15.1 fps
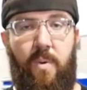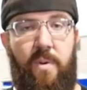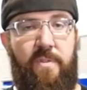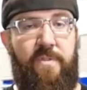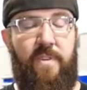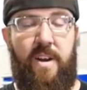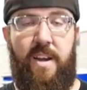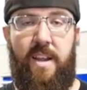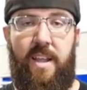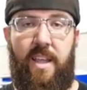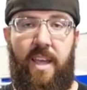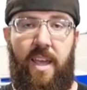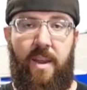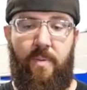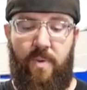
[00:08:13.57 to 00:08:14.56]
or
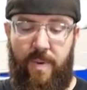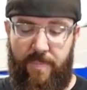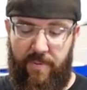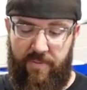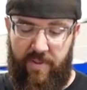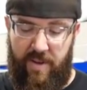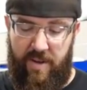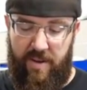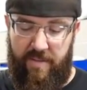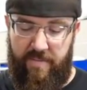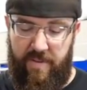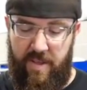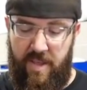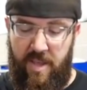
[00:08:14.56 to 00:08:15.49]
finding a representative